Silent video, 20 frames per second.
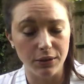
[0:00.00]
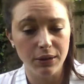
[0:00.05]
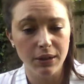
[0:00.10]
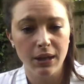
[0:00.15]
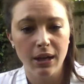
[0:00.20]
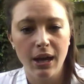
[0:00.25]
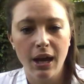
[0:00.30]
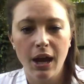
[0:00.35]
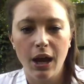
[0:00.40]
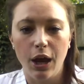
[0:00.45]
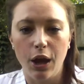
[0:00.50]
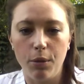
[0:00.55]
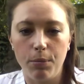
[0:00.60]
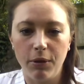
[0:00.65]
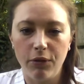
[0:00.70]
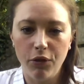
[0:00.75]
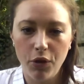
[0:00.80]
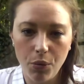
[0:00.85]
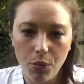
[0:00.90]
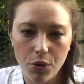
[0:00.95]
Uh,
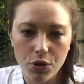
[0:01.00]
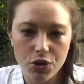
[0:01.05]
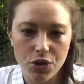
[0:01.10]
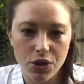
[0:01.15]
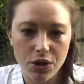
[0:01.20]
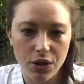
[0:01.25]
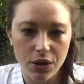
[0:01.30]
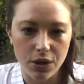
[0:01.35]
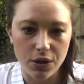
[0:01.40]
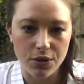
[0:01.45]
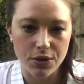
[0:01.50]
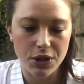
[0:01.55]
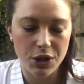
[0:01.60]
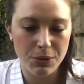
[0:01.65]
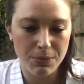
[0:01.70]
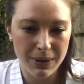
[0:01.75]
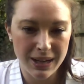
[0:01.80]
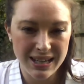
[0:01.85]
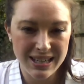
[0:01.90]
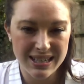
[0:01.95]
if you watch the news,
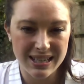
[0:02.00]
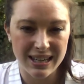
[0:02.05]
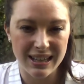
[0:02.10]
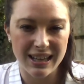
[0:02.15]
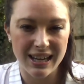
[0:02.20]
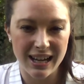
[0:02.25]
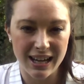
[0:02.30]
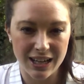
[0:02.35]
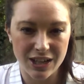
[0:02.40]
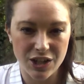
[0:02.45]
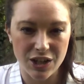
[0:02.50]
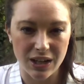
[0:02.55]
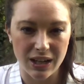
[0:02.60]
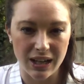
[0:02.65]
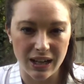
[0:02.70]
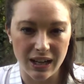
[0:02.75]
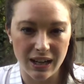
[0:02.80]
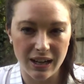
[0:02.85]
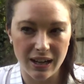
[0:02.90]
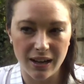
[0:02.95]
you may see that
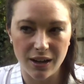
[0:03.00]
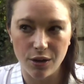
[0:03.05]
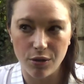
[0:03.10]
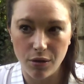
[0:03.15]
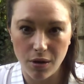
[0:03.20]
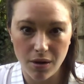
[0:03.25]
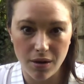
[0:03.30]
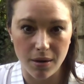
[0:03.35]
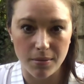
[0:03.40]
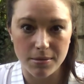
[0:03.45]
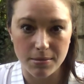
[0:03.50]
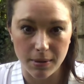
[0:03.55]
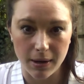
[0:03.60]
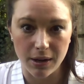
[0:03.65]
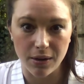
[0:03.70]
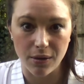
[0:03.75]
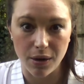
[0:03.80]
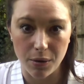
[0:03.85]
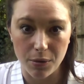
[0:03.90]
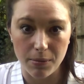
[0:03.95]
actually, and grown ups
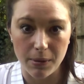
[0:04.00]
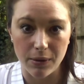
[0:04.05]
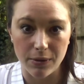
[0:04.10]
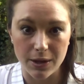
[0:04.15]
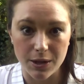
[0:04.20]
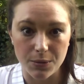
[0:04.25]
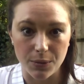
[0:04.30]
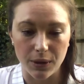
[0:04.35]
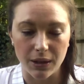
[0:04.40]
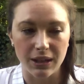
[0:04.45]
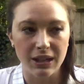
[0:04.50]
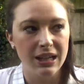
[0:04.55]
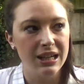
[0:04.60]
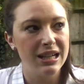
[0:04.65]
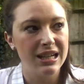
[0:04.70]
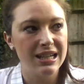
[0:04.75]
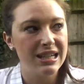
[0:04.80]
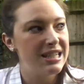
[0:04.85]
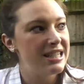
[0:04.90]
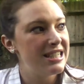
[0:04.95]
might agree with me on this one,
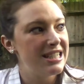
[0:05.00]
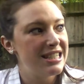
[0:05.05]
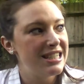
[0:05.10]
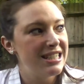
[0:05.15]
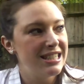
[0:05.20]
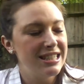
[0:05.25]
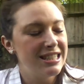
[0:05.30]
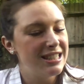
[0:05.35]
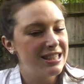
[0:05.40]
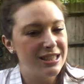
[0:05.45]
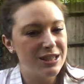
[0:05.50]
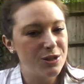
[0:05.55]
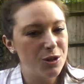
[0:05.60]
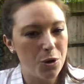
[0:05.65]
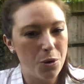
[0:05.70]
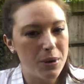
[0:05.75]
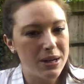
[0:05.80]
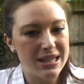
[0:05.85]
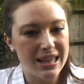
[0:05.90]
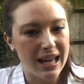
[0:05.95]
it's not
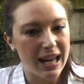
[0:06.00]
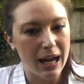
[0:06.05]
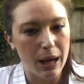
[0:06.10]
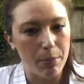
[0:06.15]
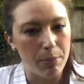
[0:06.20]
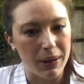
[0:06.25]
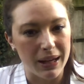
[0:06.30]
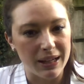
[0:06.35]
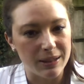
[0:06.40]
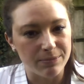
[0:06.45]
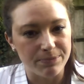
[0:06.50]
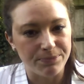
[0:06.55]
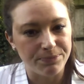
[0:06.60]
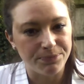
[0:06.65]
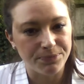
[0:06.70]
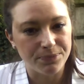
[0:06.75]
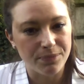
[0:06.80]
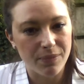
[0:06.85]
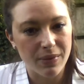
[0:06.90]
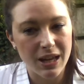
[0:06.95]
always that happy.
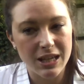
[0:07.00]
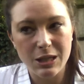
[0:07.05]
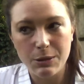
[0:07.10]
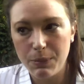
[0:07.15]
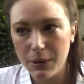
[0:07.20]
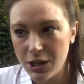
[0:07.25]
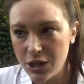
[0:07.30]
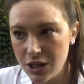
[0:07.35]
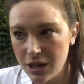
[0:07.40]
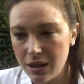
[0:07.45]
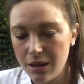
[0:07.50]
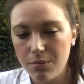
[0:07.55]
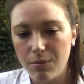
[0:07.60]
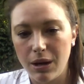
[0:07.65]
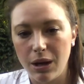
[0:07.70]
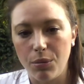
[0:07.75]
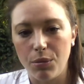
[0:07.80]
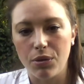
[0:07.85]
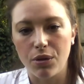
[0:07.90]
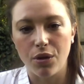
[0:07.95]
Especially at the
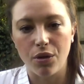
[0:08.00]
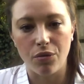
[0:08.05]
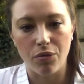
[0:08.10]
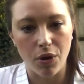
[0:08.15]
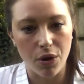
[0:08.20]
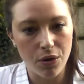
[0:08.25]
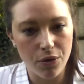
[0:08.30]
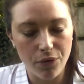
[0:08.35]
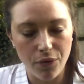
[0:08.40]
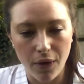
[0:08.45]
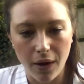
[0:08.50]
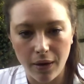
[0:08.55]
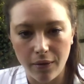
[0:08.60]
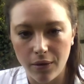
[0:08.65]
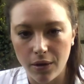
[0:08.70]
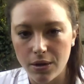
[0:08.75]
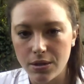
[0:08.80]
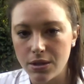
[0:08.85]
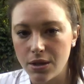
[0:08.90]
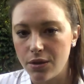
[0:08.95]
minute with
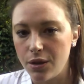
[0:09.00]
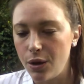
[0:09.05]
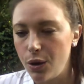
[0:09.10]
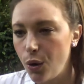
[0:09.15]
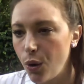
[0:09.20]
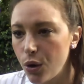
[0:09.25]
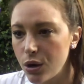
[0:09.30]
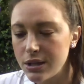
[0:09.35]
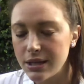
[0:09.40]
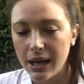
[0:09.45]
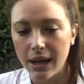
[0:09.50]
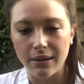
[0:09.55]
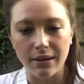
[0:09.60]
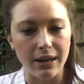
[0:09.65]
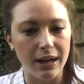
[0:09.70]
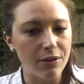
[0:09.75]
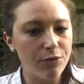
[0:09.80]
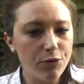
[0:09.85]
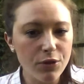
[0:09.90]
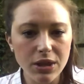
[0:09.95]
coronavirus and the lockdown
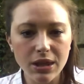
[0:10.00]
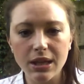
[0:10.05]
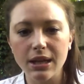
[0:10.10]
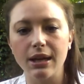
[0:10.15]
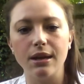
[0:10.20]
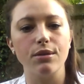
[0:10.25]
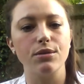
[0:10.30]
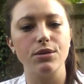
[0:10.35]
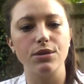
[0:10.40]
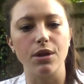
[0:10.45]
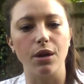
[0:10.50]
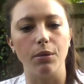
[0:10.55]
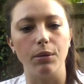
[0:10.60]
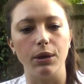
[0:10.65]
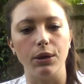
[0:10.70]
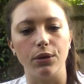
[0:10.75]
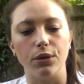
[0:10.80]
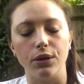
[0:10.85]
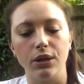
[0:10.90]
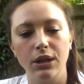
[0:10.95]
and everything else
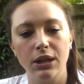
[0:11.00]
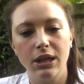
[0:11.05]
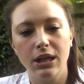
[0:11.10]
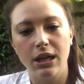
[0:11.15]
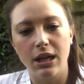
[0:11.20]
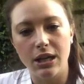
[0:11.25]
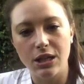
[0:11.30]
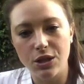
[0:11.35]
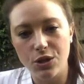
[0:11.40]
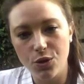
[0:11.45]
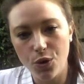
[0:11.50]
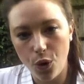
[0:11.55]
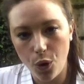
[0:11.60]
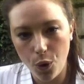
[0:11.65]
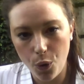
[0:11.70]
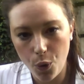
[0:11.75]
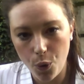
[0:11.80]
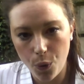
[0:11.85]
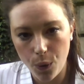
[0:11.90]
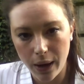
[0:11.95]
going on, it's not
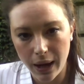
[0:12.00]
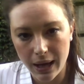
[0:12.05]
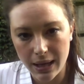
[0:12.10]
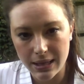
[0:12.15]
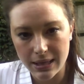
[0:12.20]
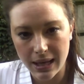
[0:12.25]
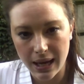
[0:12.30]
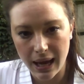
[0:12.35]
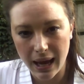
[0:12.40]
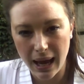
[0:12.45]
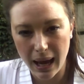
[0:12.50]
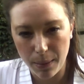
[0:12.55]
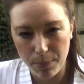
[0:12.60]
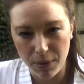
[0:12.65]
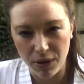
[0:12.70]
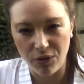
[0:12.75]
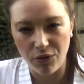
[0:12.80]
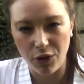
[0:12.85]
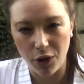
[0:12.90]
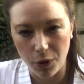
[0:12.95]
always
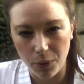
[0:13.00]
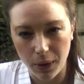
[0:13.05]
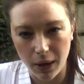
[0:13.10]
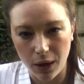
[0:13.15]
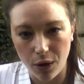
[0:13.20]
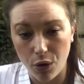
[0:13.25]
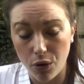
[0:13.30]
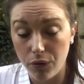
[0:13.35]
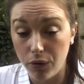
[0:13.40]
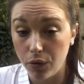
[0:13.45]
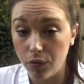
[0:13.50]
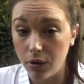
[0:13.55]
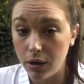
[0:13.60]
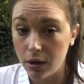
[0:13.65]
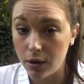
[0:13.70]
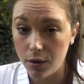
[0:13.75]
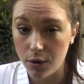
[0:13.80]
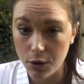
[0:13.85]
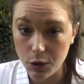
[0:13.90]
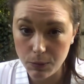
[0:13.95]
happy viewing. Or if you read
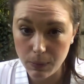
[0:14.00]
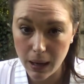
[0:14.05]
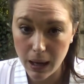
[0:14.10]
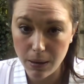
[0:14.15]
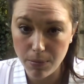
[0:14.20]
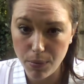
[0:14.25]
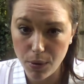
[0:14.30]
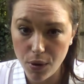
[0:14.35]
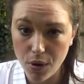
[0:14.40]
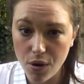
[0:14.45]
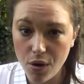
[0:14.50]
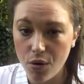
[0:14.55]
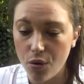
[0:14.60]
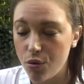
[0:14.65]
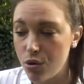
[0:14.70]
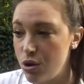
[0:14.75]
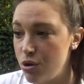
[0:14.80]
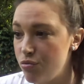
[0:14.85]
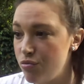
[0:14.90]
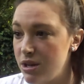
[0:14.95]
a newspaper
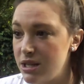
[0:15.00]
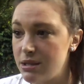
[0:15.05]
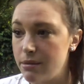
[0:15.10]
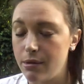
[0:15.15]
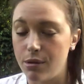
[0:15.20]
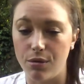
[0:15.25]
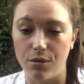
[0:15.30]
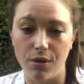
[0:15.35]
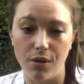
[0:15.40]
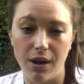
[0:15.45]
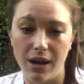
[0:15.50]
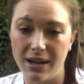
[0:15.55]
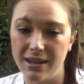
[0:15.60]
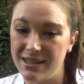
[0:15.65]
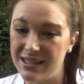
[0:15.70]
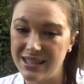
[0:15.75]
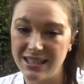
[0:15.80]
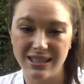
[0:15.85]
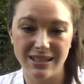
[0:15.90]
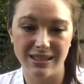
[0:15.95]
or you read something online,
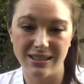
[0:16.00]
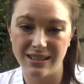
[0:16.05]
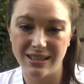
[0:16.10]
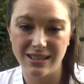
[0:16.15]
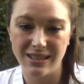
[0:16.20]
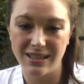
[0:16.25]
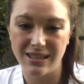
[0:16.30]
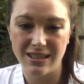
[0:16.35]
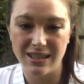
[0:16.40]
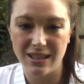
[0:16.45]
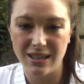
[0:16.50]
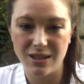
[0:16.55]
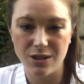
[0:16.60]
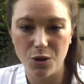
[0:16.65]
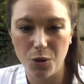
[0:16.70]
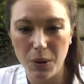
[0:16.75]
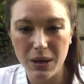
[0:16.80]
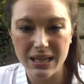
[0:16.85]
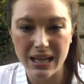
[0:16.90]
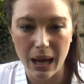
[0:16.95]
it's
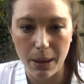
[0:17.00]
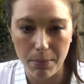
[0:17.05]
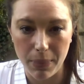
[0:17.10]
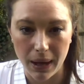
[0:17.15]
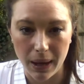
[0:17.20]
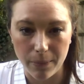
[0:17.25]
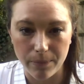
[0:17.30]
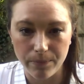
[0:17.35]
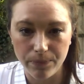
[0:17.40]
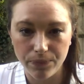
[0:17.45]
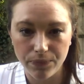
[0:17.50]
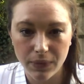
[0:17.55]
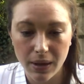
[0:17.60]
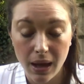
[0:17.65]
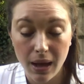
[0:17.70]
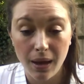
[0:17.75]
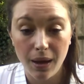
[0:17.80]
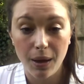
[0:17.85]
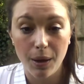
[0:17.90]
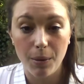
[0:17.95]
not always happy.
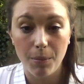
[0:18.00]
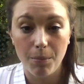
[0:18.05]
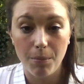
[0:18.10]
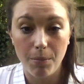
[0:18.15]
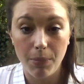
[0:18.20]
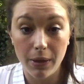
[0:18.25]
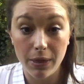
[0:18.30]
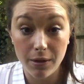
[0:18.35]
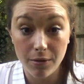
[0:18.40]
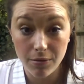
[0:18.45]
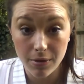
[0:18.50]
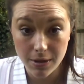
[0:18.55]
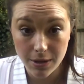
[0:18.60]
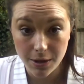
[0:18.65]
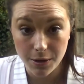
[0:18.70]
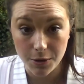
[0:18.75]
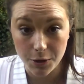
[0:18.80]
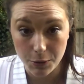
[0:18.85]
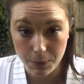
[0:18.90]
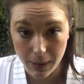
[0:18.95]
But there is a
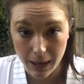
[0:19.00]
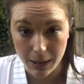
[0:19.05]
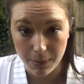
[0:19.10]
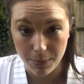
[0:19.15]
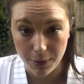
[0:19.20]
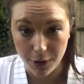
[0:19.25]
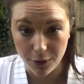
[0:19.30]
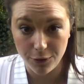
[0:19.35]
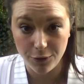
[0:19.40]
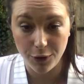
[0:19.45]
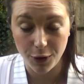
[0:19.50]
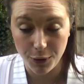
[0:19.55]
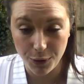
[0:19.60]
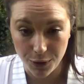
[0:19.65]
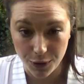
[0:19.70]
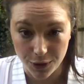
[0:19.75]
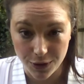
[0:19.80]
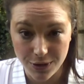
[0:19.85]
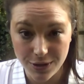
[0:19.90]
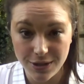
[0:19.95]
newspaper
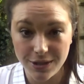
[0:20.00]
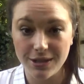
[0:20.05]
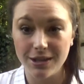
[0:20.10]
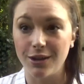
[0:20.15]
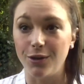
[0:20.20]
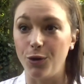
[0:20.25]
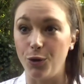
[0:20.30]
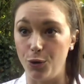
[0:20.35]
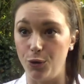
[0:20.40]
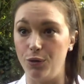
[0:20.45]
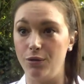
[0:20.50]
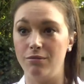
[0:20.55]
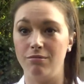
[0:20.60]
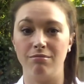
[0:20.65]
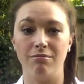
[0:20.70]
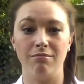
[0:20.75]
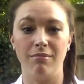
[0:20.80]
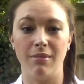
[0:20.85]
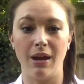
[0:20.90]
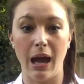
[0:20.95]
focused on
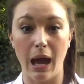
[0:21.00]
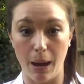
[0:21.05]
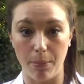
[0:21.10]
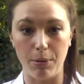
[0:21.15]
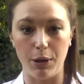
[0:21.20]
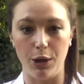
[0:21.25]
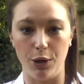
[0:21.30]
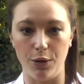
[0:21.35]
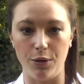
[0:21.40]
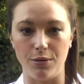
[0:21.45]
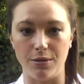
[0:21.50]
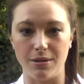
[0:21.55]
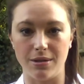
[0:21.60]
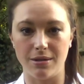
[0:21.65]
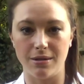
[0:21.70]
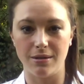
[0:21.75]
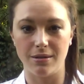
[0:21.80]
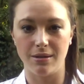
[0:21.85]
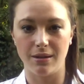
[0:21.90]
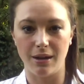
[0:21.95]
happy
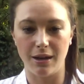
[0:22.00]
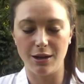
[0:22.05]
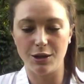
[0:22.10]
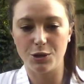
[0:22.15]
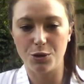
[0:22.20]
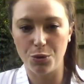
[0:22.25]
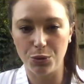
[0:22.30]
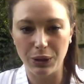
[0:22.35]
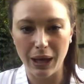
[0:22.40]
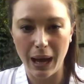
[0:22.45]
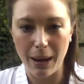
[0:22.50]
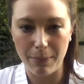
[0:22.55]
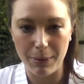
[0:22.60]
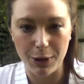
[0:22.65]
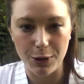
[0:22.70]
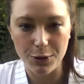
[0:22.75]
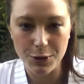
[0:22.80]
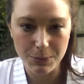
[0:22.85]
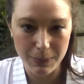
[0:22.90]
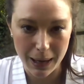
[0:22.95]
news, and it's called the Happy
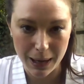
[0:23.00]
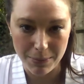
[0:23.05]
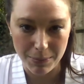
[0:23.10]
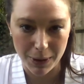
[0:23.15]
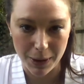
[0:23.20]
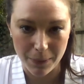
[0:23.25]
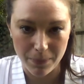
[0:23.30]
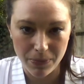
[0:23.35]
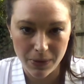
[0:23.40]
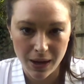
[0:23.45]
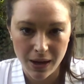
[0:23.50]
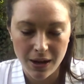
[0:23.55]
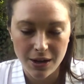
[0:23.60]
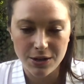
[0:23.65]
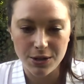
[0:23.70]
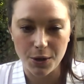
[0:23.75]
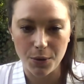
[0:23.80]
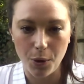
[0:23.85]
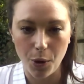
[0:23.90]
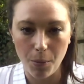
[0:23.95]
Newspaper.
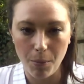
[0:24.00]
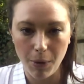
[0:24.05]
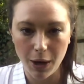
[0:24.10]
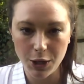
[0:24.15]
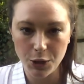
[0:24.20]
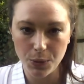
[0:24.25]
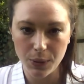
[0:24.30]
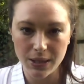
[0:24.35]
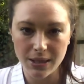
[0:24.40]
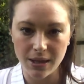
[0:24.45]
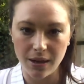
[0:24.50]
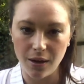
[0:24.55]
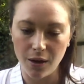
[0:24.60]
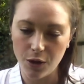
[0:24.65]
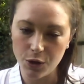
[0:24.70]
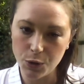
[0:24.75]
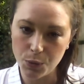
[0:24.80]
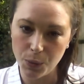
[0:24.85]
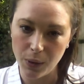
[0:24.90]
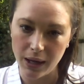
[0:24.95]
So on my Twitter
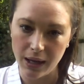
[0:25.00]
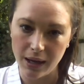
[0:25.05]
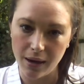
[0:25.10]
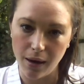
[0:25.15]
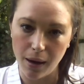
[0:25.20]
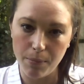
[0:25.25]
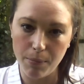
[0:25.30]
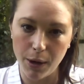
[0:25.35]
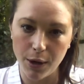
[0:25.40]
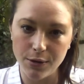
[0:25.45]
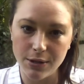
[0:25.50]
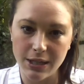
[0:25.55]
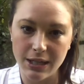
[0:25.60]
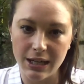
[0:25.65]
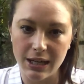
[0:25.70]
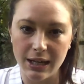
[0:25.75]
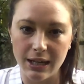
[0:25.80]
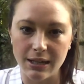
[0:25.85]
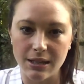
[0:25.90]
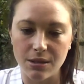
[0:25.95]
last week, I posted
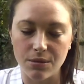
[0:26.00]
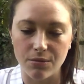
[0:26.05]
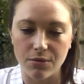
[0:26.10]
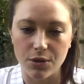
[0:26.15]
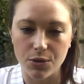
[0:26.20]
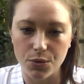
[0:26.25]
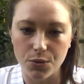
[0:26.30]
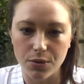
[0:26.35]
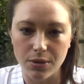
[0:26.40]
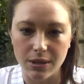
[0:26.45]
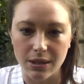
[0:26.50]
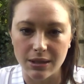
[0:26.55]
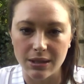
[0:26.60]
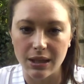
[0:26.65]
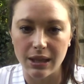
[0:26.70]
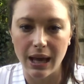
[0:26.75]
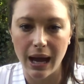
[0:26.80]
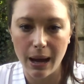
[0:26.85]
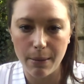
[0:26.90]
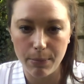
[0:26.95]
a link to some resources
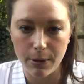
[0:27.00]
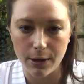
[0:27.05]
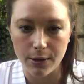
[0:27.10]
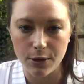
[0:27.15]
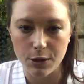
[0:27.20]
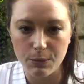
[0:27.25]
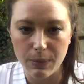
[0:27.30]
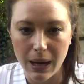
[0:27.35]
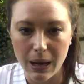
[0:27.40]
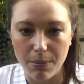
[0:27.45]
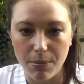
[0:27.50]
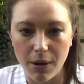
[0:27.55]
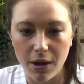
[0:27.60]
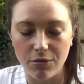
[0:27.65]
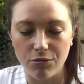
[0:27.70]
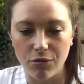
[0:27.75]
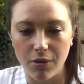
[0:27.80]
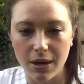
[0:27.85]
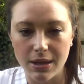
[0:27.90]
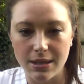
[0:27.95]
that the Happy Newspaper
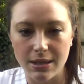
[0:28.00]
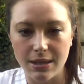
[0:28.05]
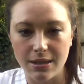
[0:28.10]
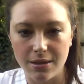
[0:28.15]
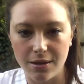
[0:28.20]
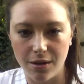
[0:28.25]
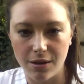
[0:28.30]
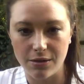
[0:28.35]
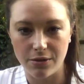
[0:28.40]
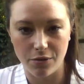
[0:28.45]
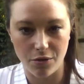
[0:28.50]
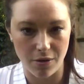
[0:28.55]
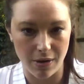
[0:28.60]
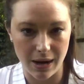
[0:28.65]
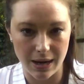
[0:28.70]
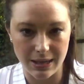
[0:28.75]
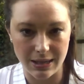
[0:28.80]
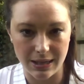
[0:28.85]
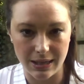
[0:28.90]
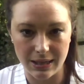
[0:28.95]
and Rising Stars have
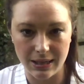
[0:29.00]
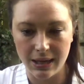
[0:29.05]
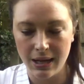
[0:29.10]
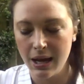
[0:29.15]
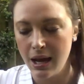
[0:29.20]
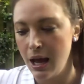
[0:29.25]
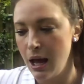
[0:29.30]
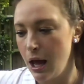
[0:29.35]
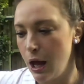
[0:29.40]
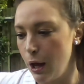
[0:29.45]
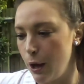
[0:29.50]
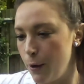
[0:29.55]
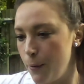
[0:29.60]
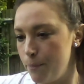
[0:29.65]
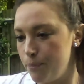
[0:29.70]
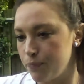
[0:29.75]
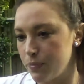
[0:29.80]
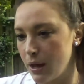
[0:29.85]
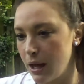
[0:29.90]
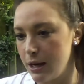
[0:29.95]
created,
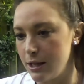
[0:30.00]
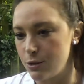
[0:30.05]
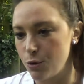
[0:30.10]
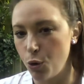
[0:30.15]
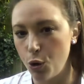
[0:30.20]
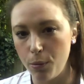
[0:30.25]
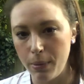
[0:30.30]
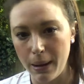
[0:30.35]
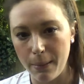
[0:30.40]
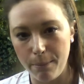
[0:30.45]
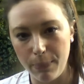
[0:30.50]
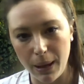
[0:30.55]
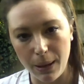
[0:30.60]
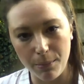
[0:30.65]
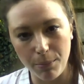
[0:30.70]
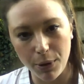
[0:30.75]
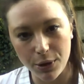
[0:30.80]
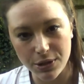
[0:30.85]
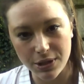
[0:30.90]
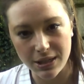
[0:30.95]
um, and it's all about
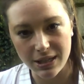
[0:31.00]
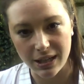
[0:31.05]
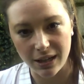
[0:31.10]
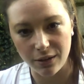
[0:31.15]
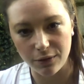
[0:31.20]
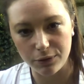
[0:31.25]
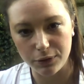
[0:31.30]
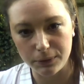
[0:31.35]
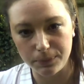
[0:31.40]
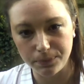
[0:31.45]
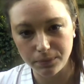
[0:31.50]
being positive.